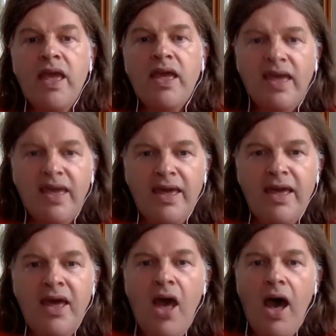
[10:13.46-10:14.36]

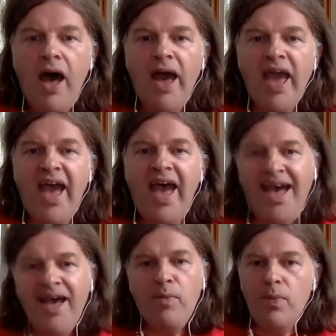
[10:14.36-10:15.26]
Here I
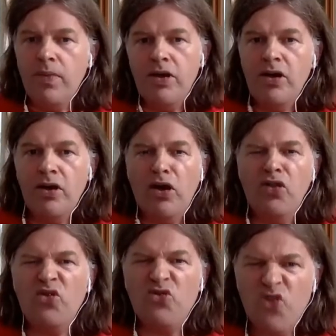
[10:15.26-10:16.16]
am on
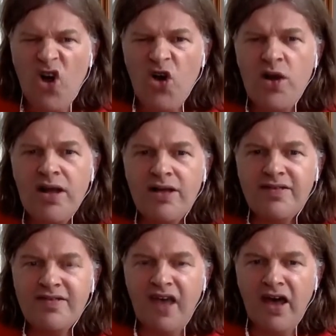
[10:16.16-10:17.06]
the wrong
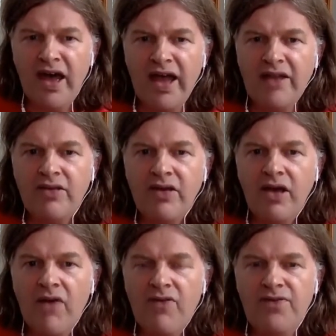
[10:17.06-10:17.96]
side
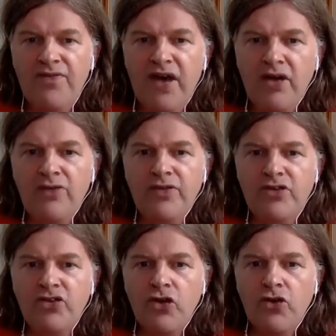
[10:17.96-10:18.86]
of a
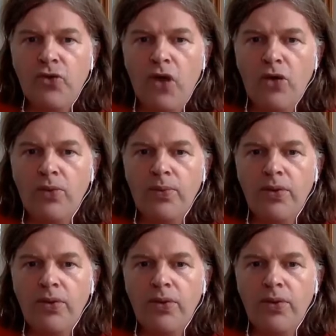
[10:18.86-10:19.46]
velvet rope.